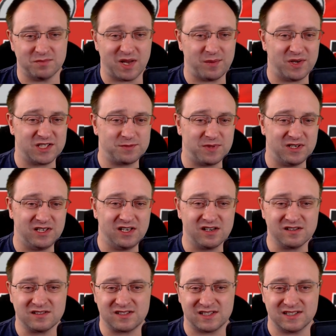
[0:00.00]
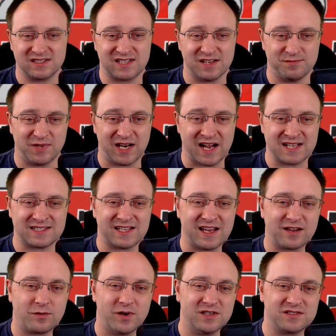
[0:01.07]
Maybe it's been years since they've been asked
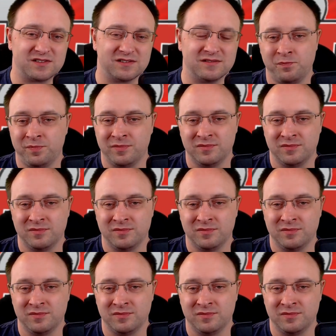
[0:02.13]
that question.